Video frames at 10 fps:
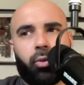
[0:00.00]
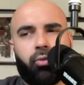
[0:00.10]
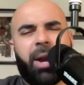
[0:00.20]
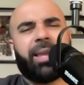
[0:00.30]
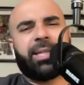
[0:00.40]

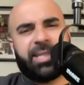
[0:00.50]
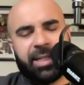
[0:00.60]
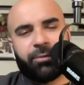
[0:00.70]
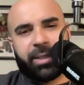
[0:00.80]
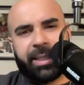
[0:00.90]

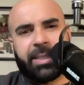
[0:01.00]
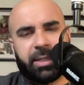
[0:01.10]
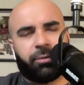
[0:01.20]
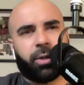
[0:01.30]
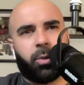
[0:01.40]
relatively
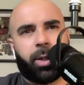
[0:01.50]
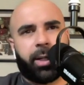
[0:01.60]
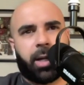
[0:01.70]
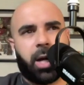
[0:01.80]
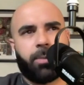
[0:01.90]
indifferent when
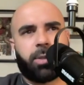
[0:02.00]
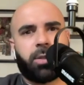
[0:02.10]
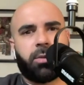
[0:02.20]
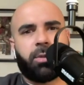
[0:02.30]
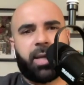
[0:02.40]
it comes
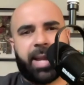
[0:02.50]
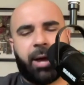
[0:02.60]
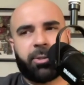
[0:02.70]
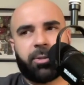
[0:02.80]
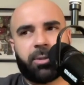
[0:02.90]
to the
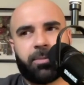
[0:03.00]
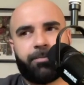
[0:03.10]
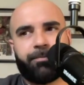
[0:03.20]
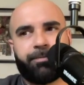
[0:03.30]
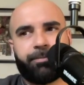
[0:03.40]
announcers.
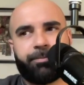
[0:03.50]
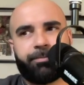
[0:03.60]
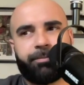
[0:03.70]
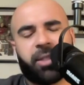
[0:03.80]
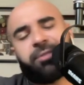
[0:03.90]

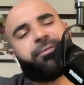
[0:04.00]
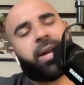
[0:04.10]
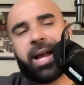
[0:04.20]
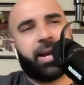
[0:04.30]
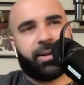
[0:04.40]
The
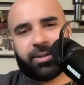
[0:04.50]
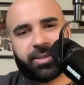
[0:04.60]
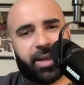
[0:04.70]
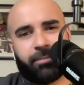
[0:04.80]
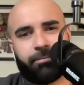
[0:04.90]
fuck out of here,
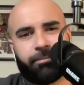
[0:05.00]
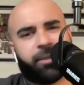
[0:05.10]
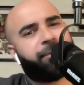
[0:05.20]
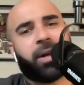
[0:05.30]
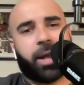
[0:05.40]
Stan.
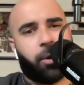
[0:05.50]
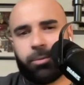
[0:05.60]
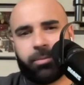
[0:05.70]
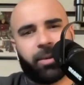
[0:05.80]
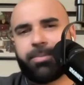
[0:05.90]
The fuck out.
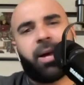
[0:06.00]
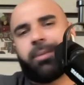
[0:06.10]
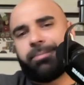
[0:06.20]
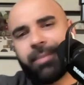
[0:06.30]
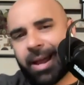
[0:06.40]
I'm
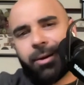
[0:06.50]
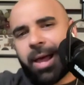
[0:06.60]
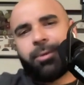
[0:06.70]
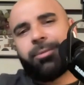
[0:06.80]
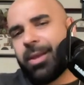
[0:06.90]
done. I
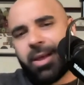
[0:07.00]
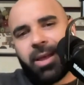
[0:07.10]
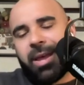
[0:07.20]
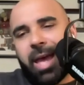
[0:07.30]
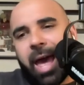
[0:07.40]

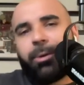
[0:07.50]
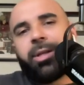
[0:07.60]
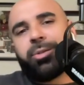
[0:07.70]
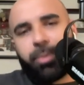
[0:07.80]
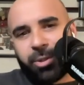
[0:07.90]
don't
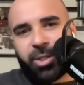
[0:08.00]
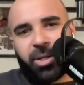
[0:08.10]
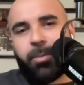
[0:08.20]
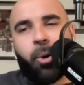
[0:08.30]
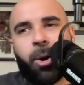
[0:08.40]
need your bullshit
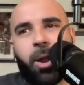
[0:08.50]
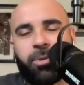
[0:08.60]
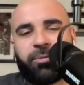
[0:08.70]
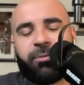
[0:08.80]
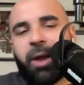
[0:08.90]
anymore. It
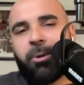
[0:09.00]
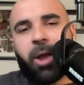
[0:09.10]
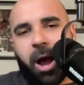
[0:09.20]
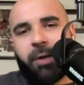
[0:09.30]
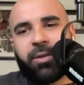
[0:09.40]
was
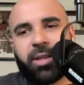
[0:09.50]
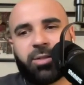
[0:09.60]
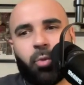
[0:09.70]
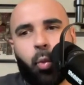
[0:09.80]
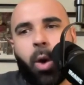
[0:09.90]
very
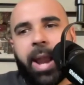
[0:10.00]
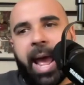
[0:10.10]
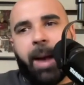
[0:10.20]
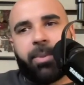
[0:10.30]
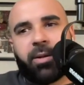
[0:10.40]
obvious what
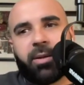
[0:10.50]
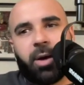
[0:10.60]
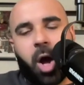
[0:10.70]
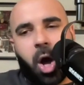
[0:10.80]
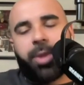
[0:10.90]
happened
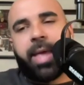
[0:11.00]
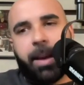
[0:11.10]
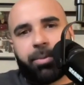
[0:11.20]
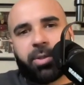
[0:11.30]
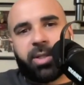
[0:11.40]
on
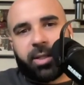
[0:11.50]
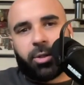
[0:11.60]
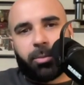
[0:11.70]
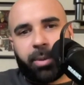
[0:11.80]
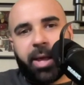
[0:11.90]
that
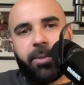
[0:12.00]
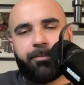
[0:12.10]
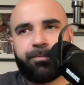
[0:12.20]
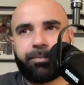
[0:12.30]
particular play.